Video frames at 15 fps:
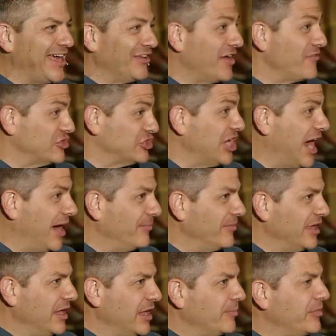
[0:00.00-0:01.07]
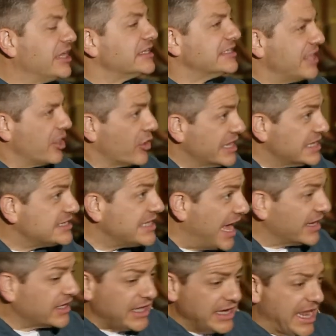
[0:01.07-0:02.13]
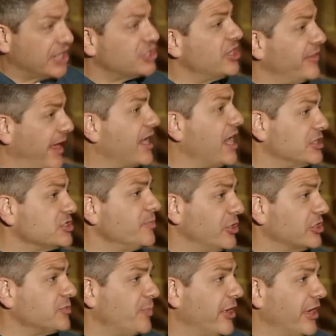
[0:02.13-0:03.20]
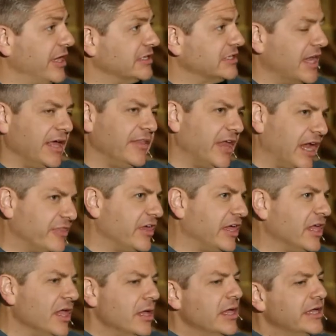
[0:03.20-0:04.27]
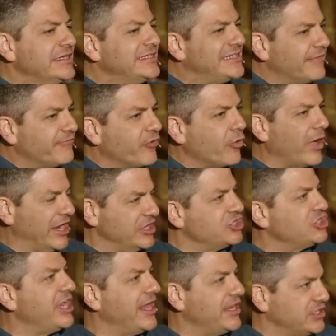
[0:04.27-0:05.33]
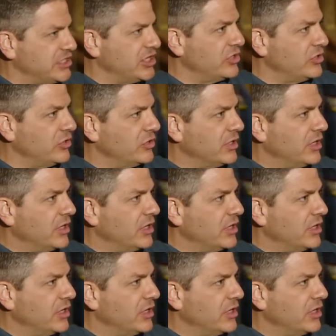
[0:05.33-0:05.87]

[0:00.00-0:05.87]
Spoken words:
never stop. Because there is that connection, that customer experience that I think differentiates you